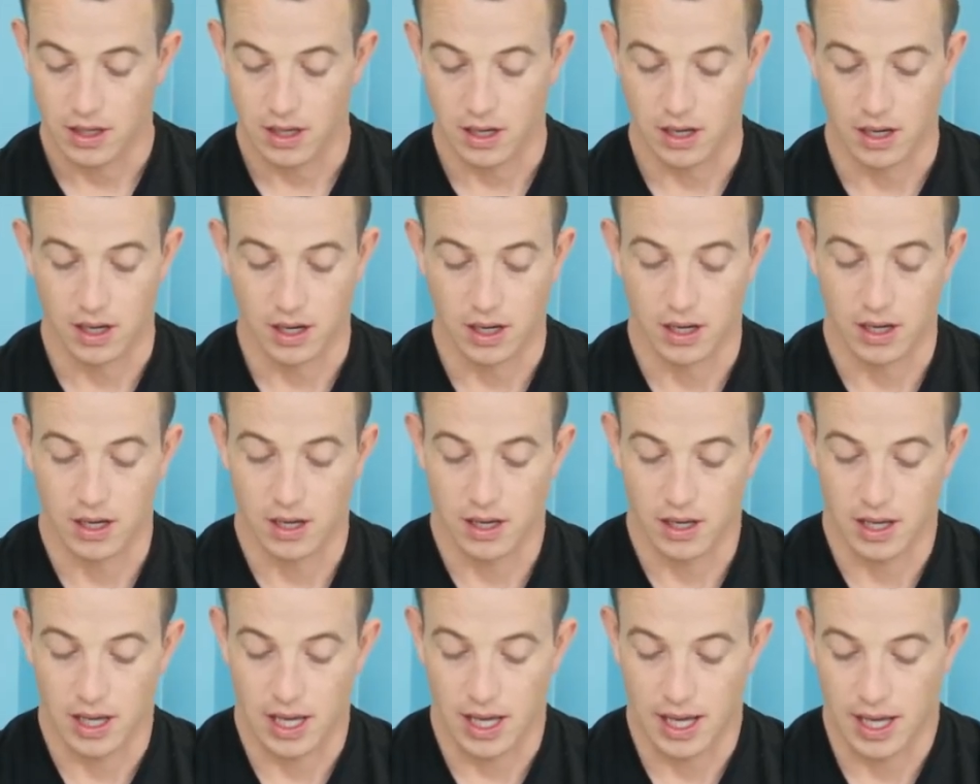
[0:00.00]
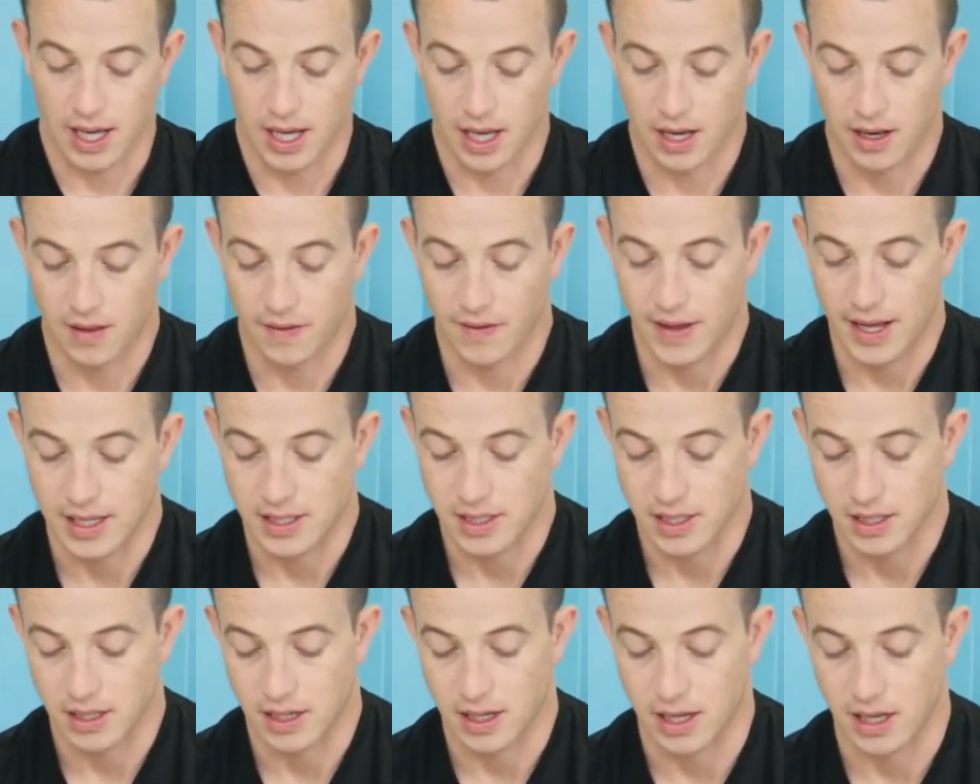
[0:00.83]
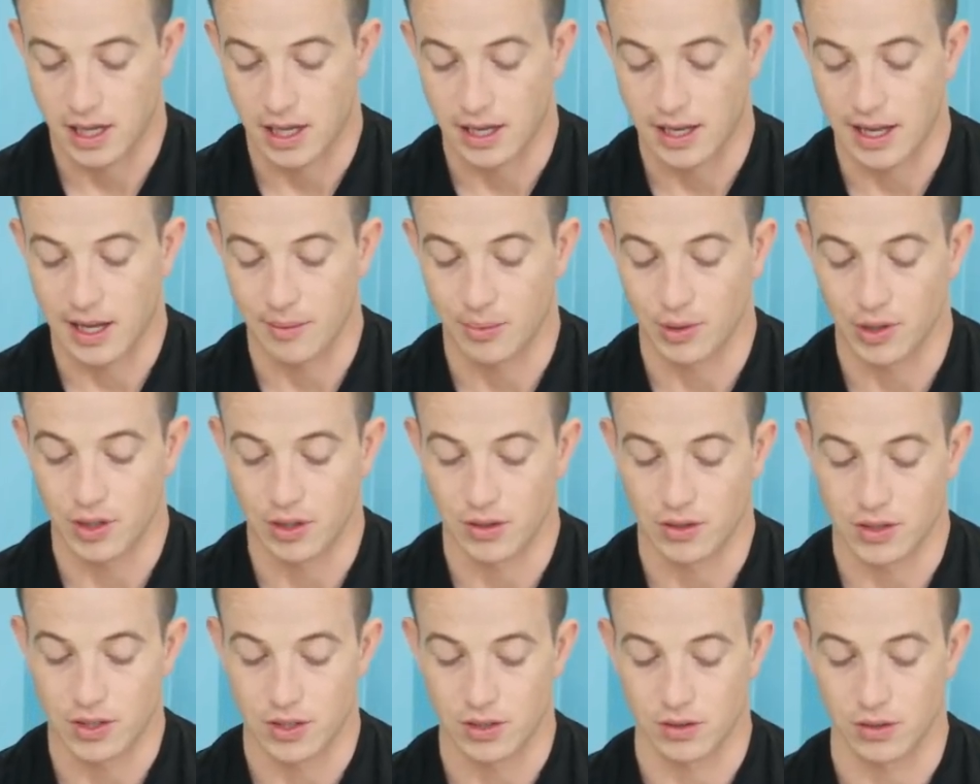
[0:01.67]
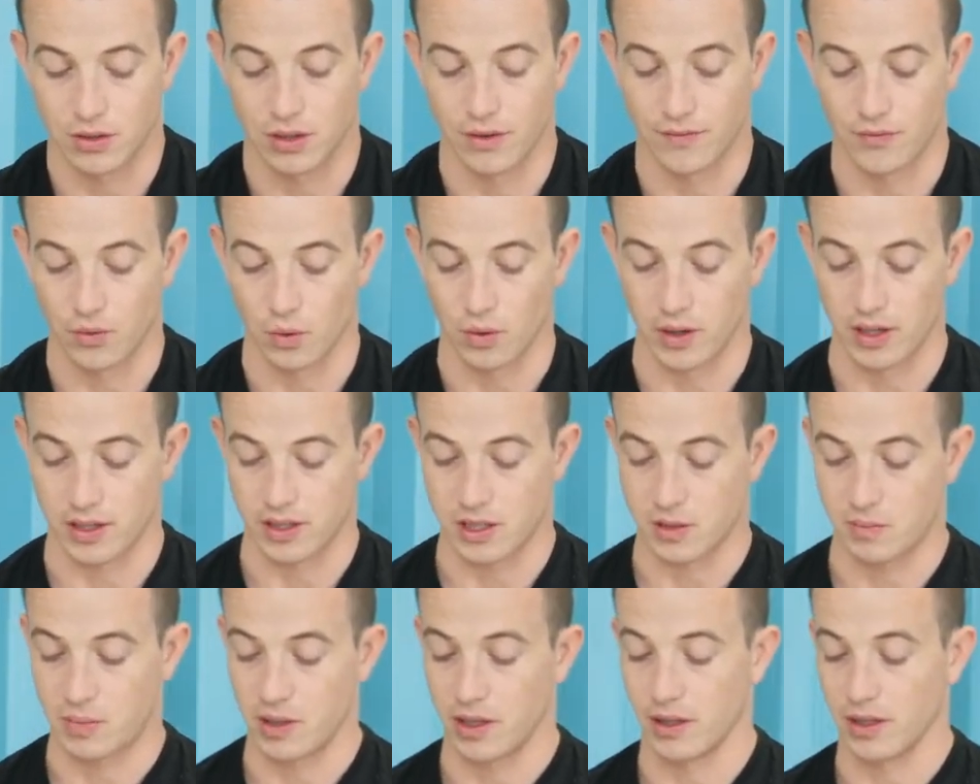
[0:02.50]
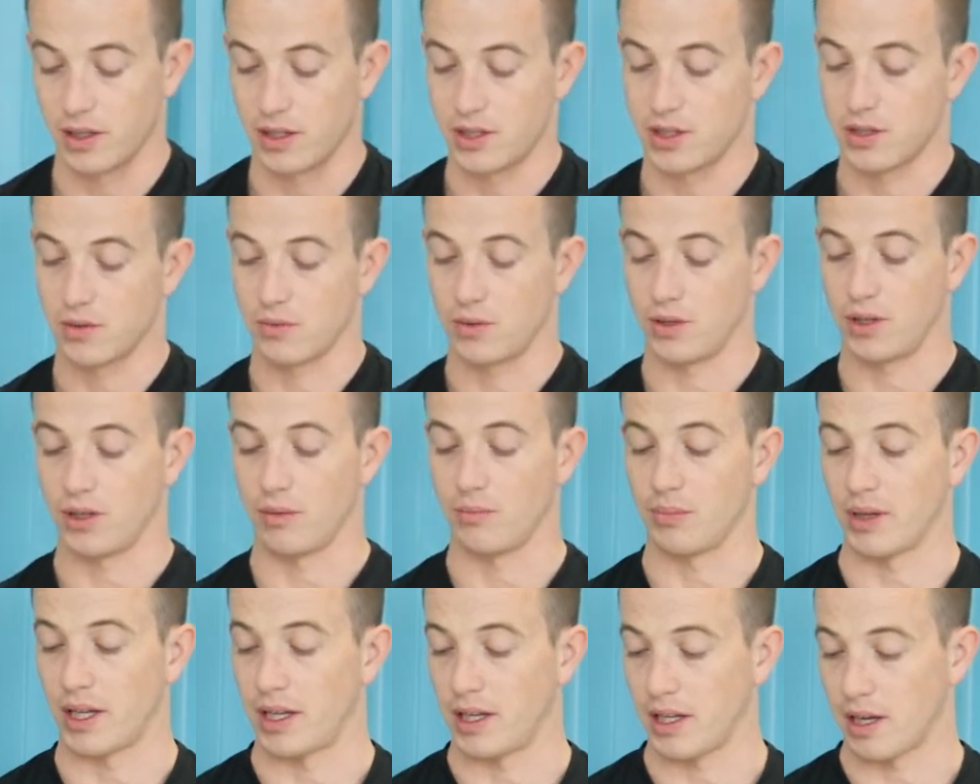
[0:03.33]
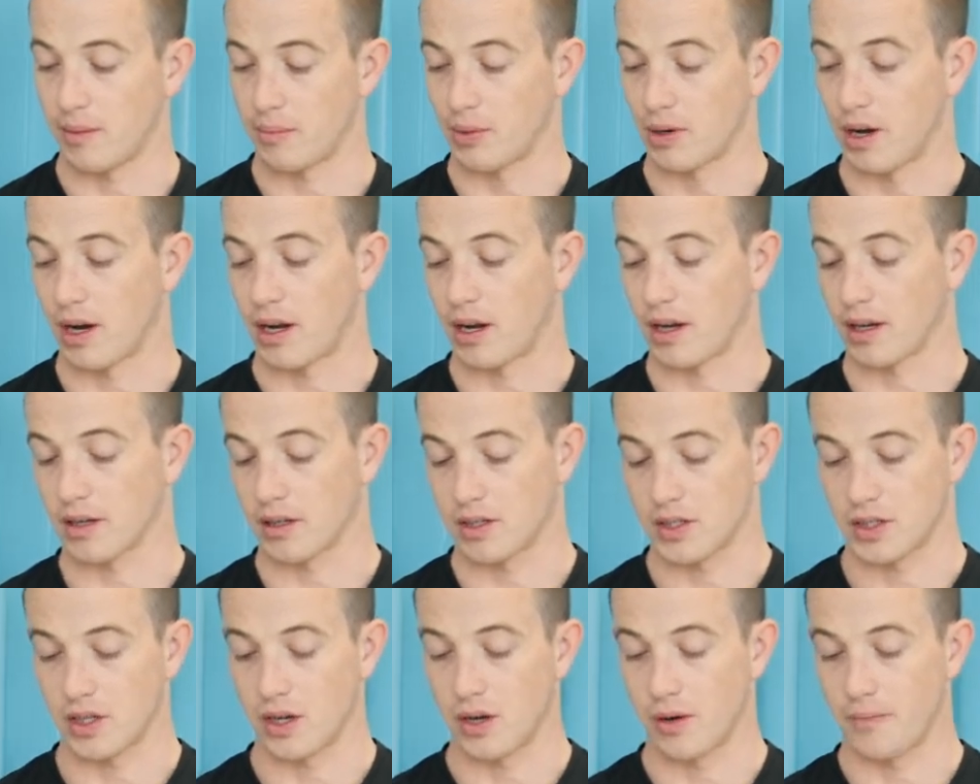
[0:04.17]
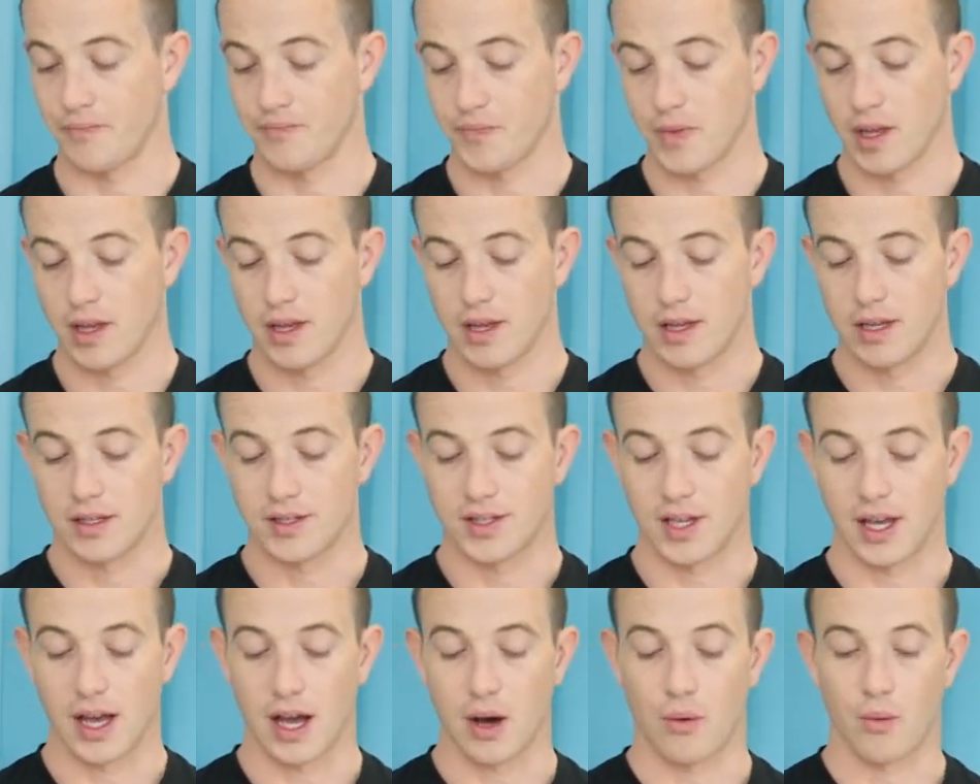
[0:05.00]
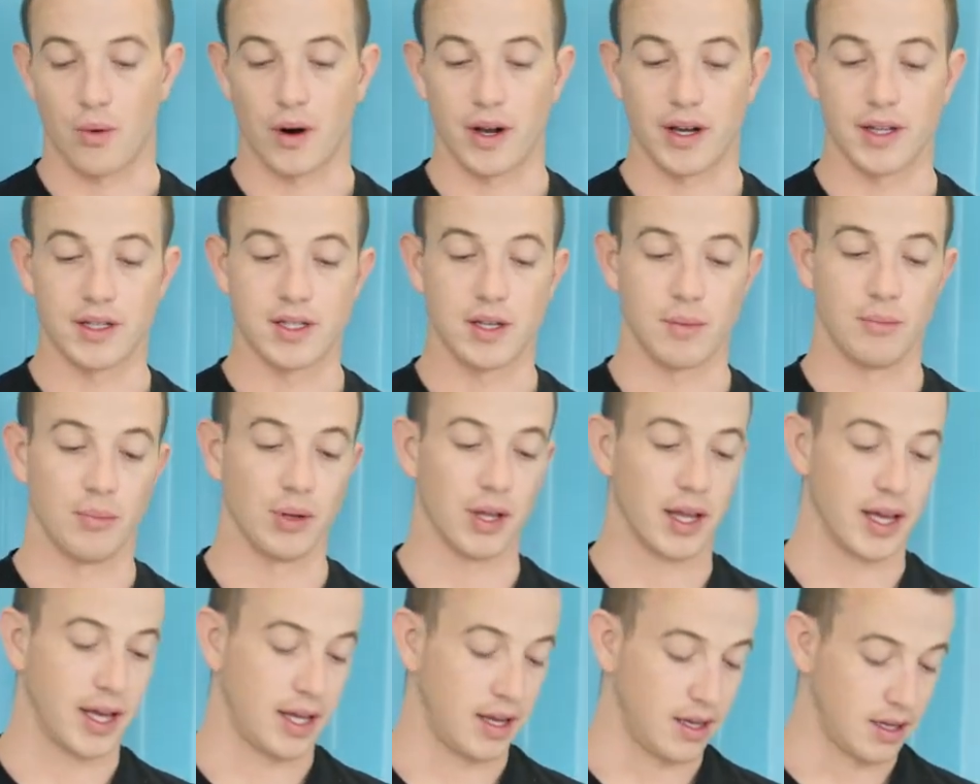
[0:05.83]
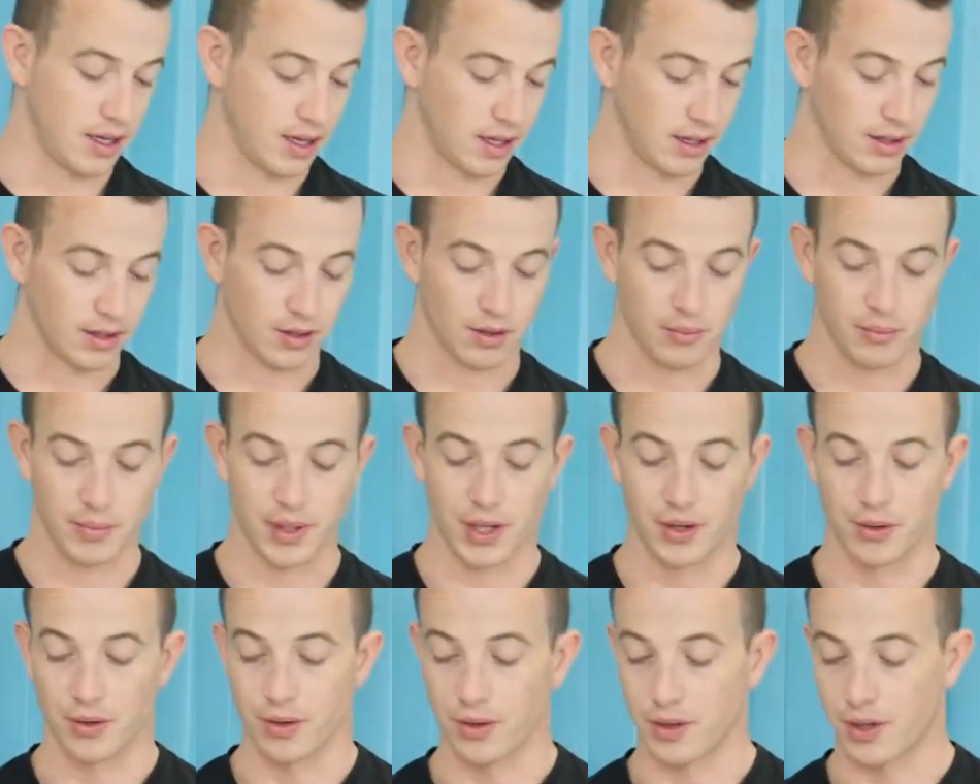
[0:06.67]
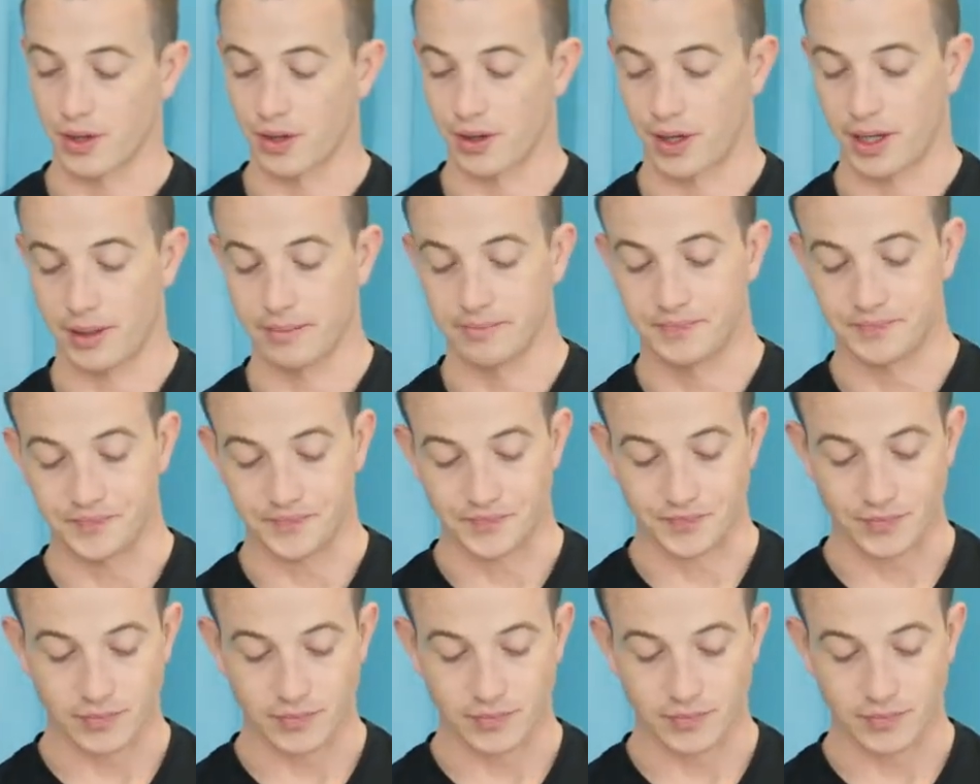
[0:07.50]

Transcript: And that's going to enable you to avoid spillage when you're blending a product. So say I wanted to blend a little mineral cream,